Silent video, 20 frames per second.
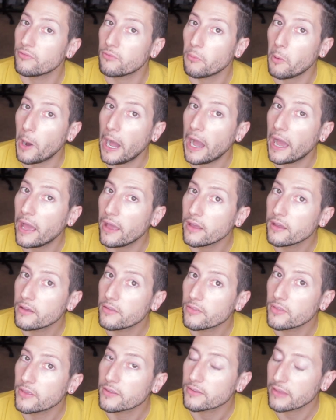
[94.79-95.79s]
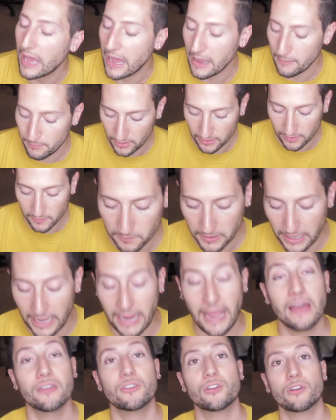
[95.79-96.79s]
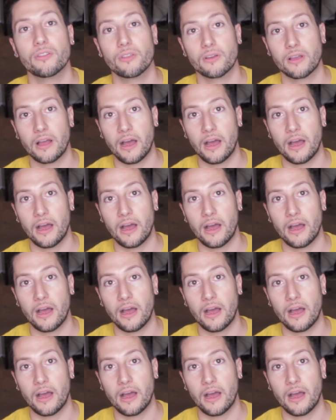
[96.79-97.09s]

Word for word: of why this happened, but I entered the